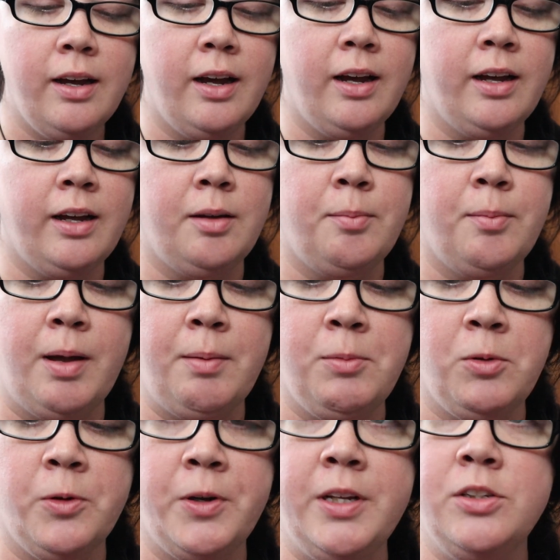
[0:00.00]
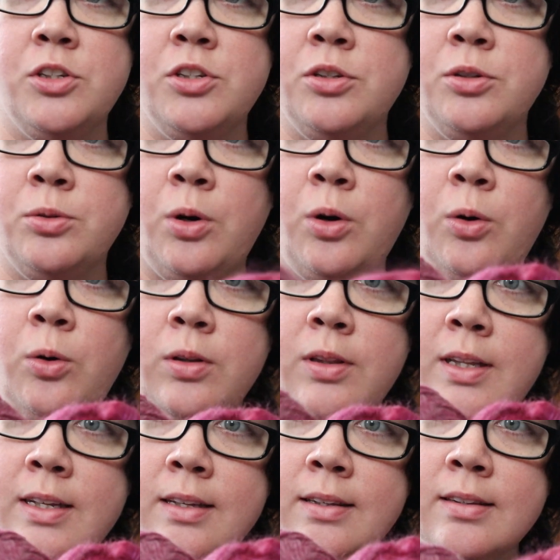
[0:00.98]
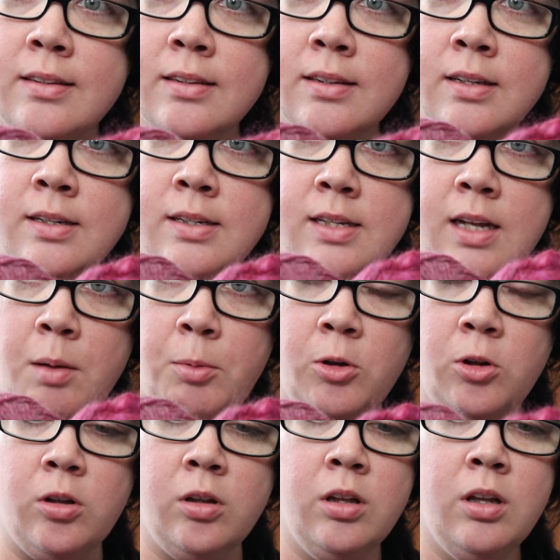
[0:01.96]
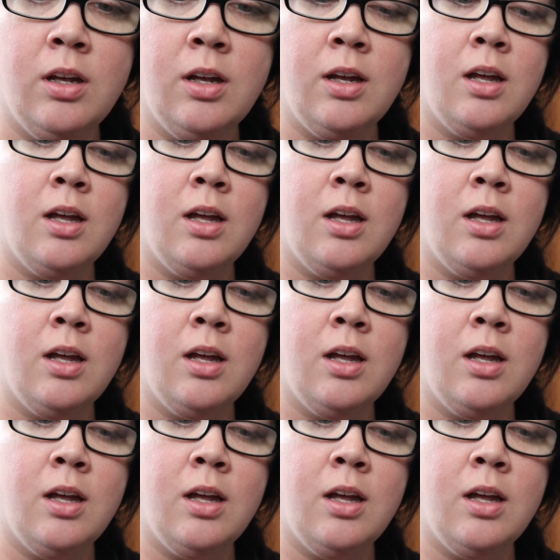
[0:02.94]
I'm going to hold this double